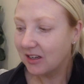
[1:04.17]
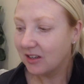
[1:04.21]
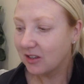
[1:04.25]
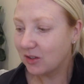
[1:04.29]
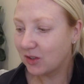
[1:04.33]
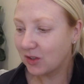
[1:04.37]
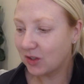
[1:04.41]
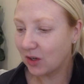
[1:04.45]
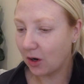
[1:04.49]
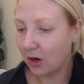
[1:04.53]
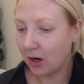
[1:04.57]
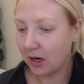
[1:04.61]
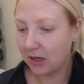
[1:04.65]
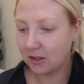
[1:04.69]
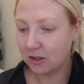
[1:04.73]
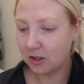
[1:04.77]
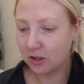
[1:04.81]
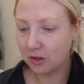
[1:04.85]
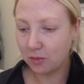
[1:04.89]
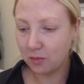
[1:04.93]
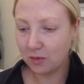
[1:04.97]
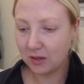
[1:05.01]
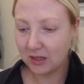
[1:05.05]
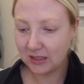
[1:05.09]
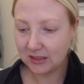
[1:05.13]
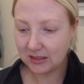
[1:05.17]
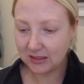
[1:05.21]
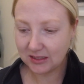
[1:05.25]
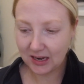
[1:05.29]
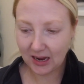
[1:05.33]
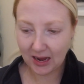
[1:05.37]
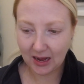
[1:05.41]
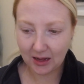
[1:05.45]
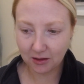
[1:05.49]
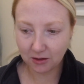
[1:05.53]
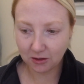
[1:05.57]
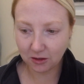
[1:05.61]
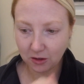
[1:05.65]
So I do want to
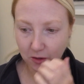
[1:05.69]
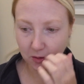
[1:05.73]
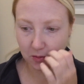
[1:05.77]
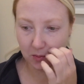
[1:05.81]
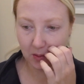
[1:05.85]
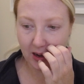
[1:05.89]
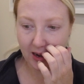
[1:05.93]
tell you